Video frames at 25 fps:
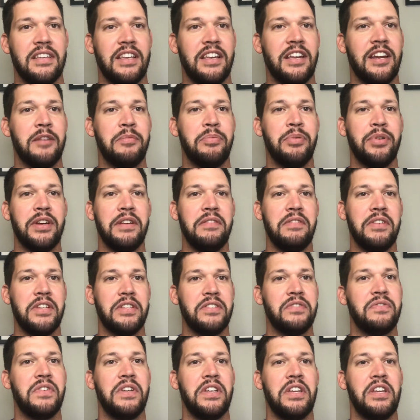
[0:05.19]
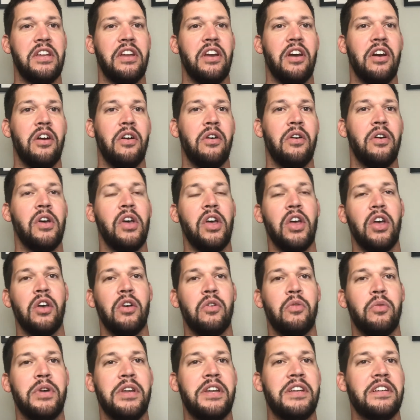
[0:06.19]
In a previous video,
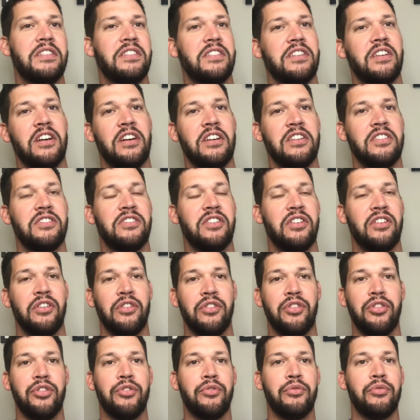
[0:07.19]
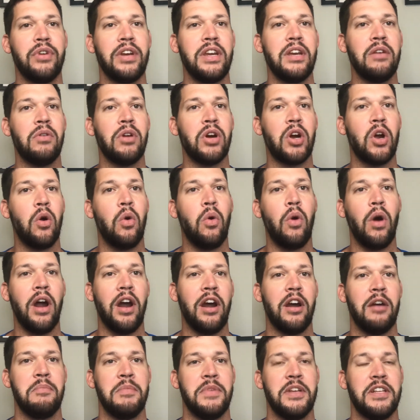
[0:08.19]
we discussed there are 3
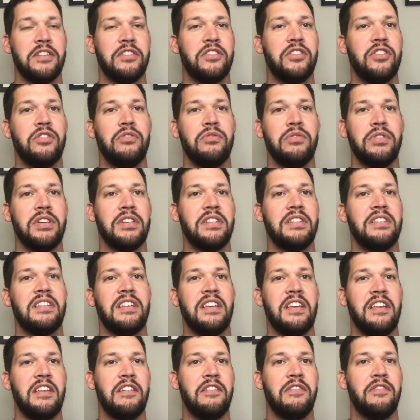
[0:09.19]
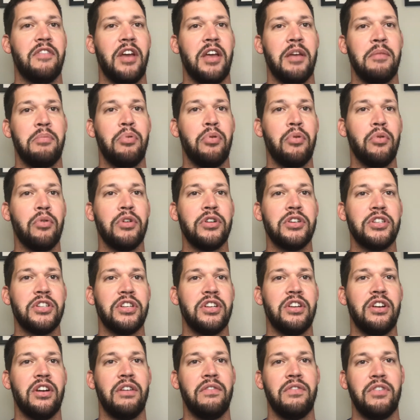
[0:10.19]
requirements to receive a
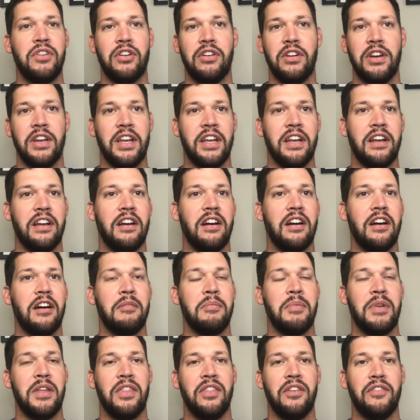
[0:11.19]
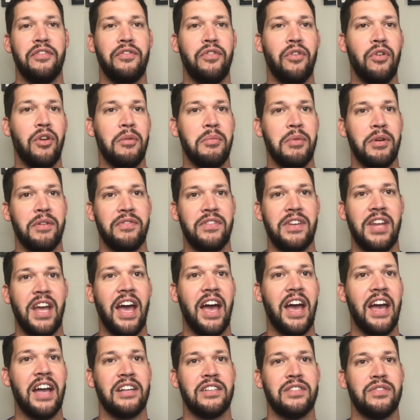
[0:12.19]
portion of your income in the form of
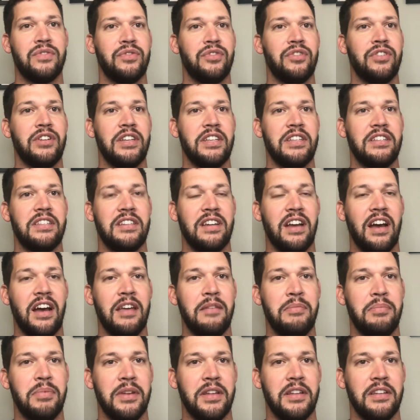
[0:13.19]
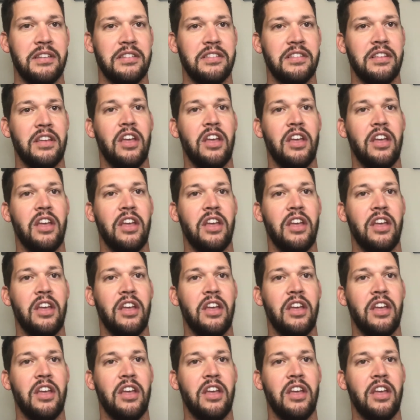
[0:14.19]
tax-free stipends.